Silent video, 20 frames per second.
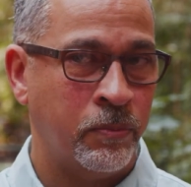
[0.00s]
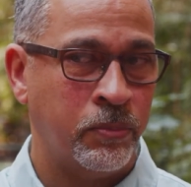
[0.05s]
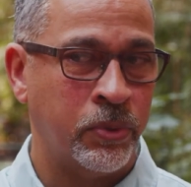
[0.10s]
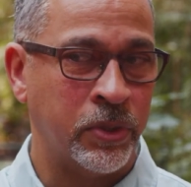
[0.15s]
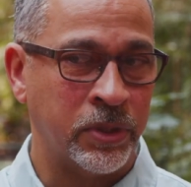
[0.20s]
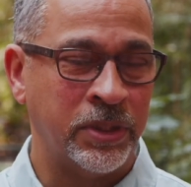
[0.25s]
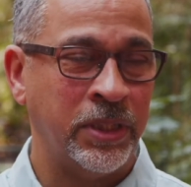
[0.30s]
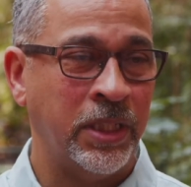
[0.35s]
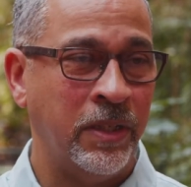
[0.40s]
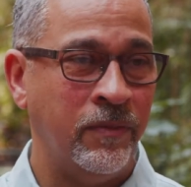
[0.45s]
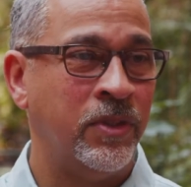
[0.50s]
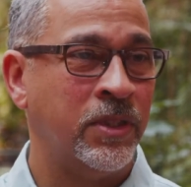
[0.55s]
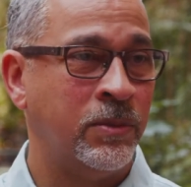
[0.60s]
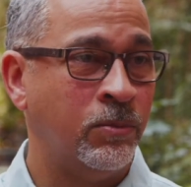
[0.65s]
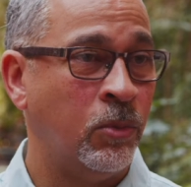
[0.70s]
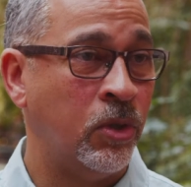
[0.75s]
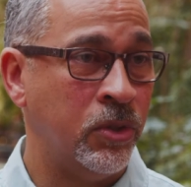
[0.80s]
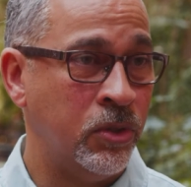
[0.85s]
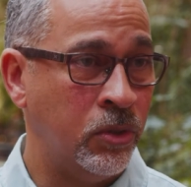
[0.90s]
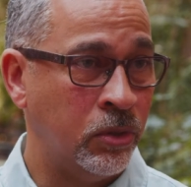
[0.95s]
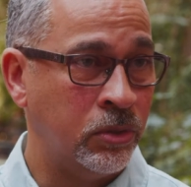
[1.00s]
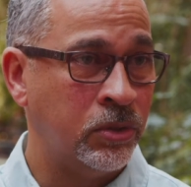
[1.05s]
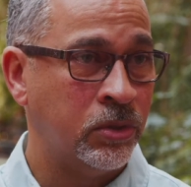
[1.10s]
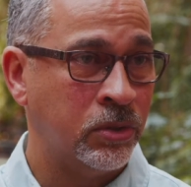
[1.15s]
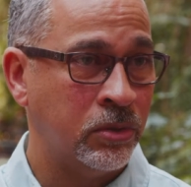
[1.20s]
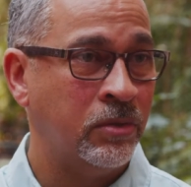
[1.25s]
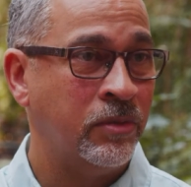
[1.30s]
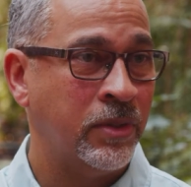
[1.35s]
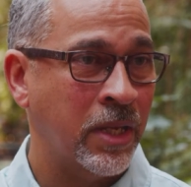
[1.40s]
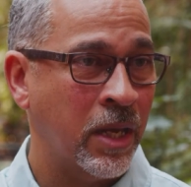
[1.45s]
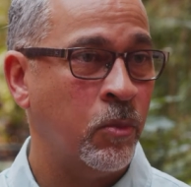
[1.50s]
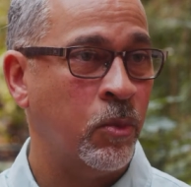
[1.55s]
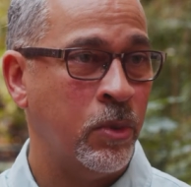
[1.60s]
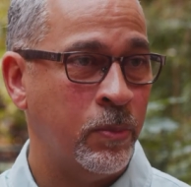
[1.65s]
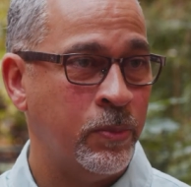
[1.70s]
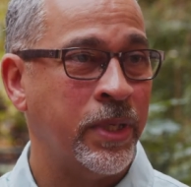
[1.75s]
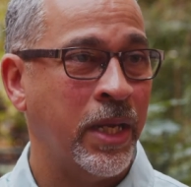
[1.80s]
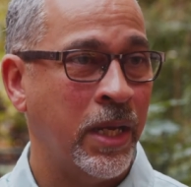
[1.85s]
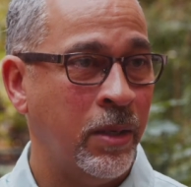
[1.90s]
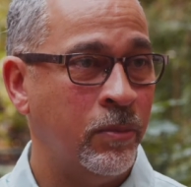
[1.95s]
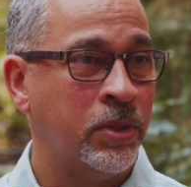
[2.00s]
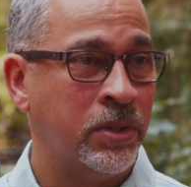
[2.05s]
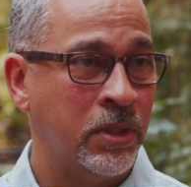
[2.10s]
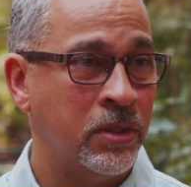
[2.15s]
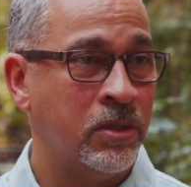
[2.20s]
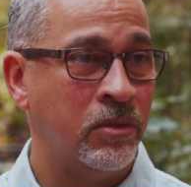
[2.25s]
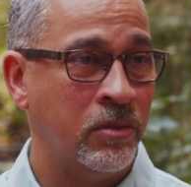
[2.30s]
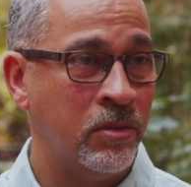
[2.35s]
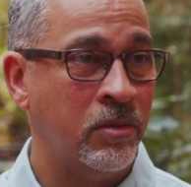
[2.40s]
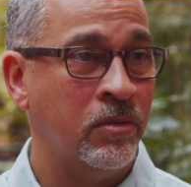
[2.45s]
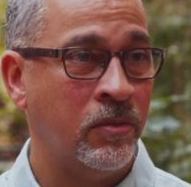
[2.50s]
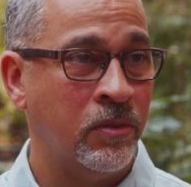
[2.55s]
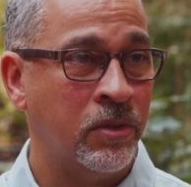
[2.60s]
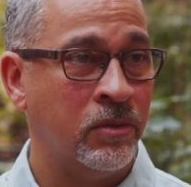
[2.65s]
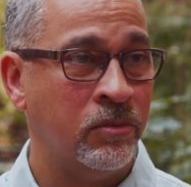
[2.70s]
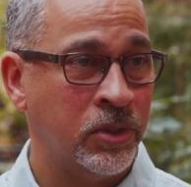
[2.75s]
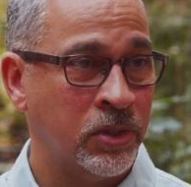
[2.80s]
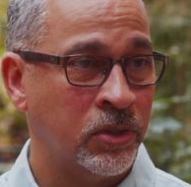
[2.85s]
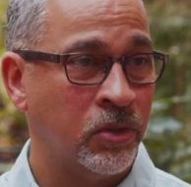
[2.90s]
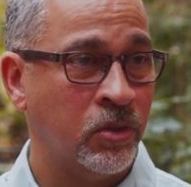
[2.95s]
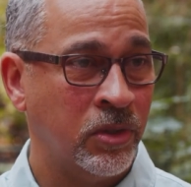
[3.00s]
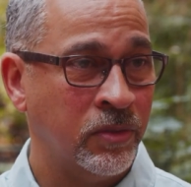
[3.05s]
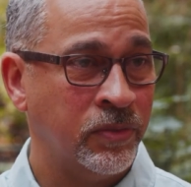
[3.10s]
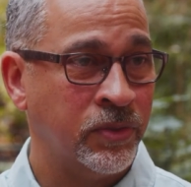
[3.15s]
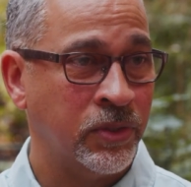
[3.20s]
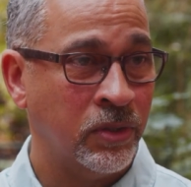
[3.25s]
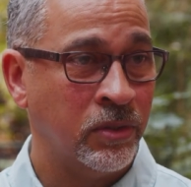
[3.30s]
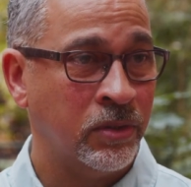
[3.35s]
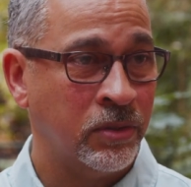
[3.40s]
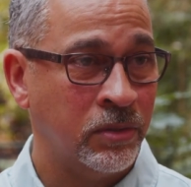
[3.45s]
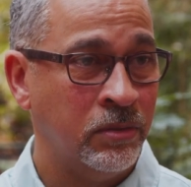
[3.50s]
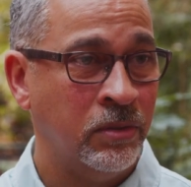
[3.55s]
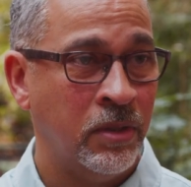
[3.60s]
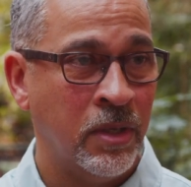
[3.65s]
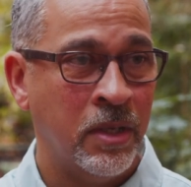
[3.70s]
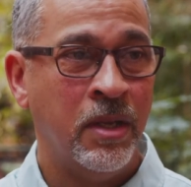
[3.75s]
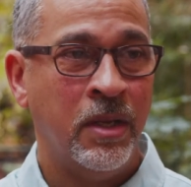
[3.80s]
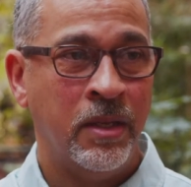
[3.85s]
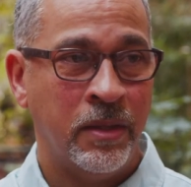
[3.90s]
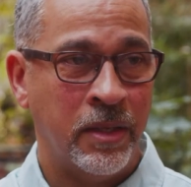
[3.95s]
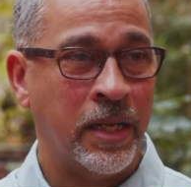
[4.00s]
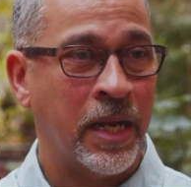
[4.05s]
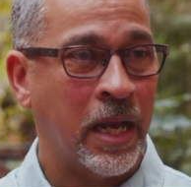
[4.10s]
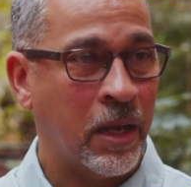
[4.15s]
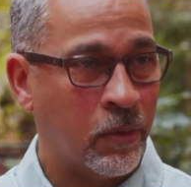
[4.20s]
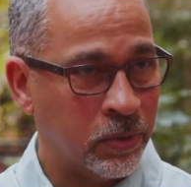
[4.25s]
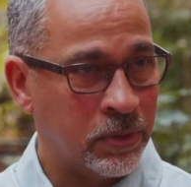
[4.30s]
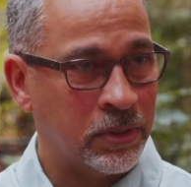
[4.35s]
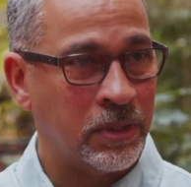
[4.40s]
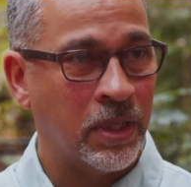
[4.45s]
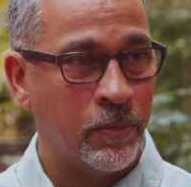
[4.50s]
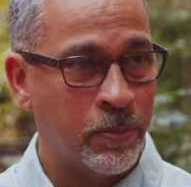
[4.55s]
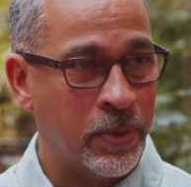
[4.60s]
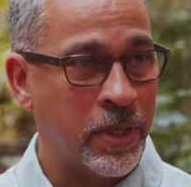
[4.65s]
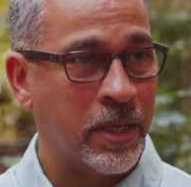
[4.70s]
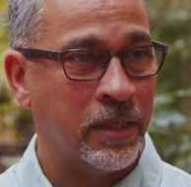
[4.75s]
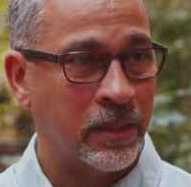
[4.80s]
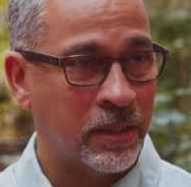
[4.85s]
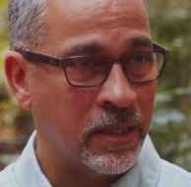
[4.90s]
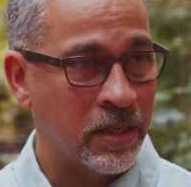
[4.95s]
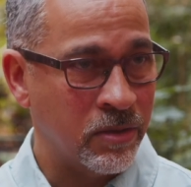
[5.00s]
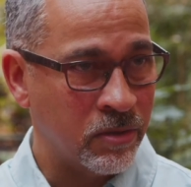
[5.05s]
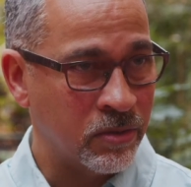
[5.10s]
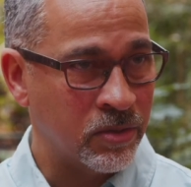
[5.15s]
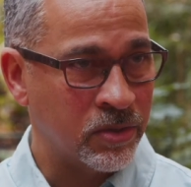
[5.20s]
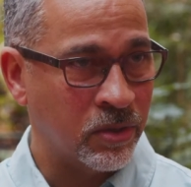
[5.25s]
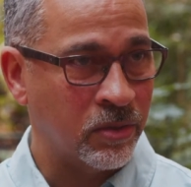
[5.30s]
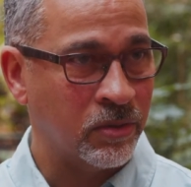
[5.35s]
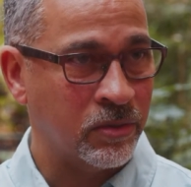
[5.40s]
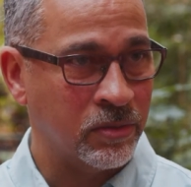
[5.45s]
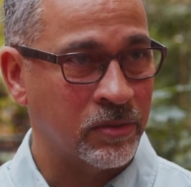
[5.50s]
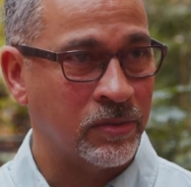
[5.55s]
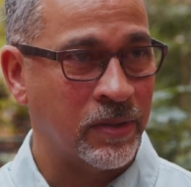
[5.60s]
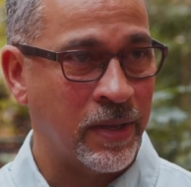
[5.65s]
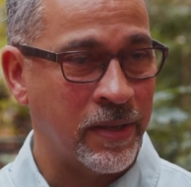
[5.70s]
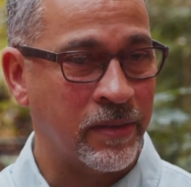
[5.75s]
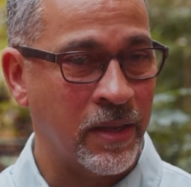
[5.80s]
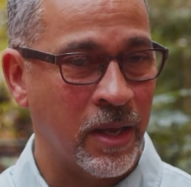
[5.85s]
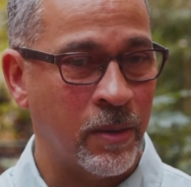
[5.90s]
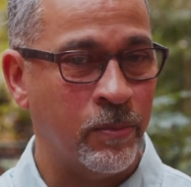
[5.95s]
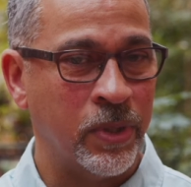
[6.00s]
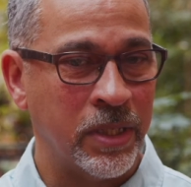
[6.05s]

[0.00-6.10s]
perceived as more neutral that would be able to do the restorative circle, then I would step in and can do circles like that.